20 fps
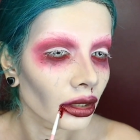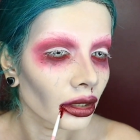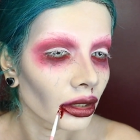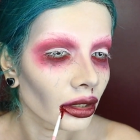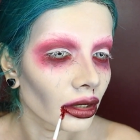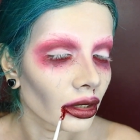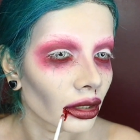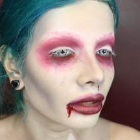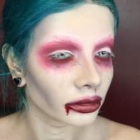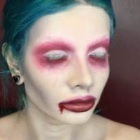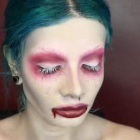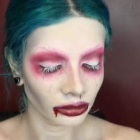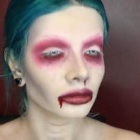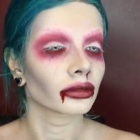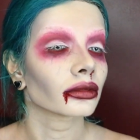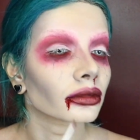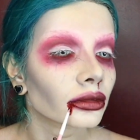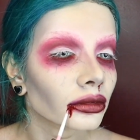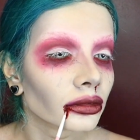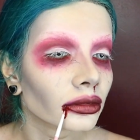bit more
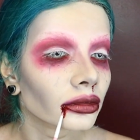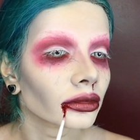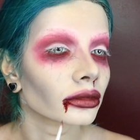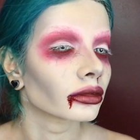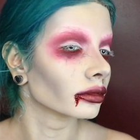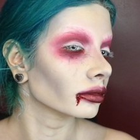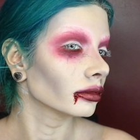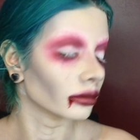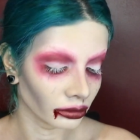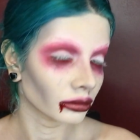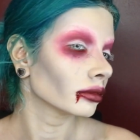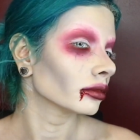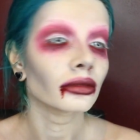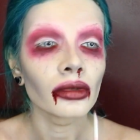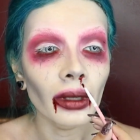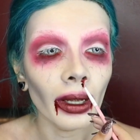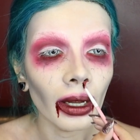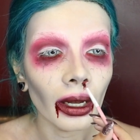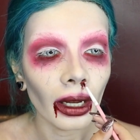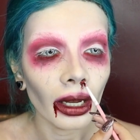
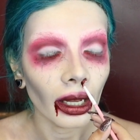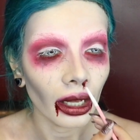spooky.